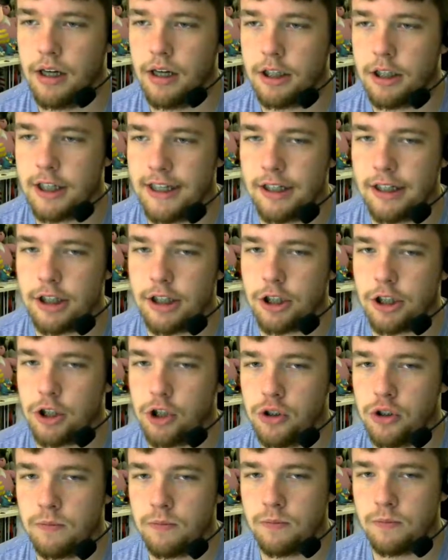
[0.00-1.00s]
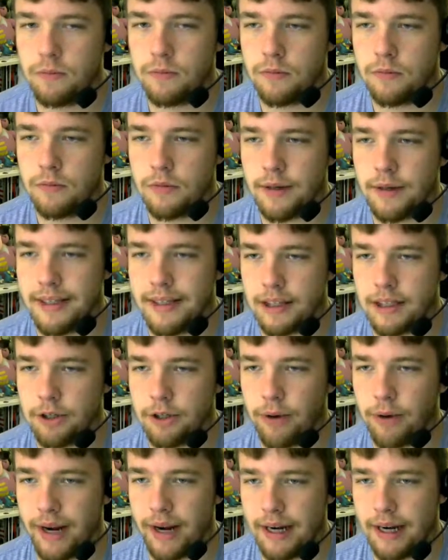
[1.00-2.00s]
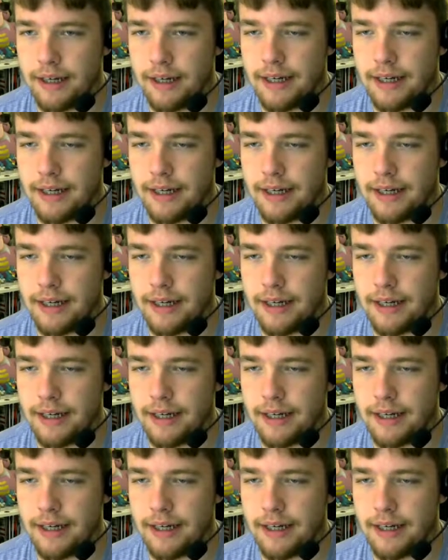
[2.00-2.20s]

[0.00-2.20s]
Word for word: Did he just he just ingrained?